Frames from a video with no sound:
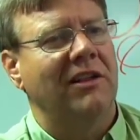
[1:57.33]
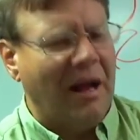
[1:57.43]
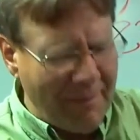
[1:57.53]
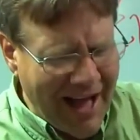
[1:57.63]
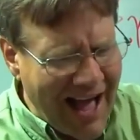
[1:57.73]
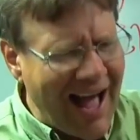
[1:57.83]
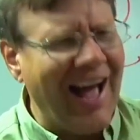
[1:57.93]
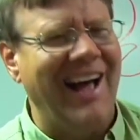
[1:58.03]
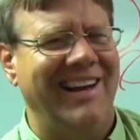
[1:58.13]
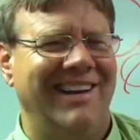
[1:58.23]
Come
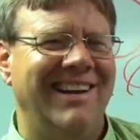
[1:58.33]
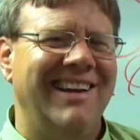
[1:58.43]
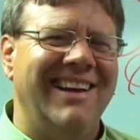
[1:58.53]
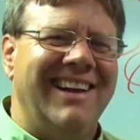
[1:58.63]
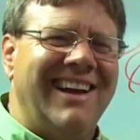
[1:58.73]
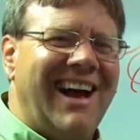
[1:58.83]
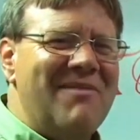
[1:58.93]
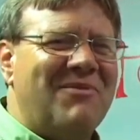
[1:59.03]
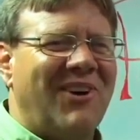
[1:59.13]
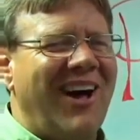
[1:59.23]
on!
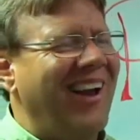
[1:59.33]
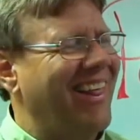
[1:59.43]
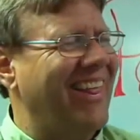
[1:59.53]
I'm for all of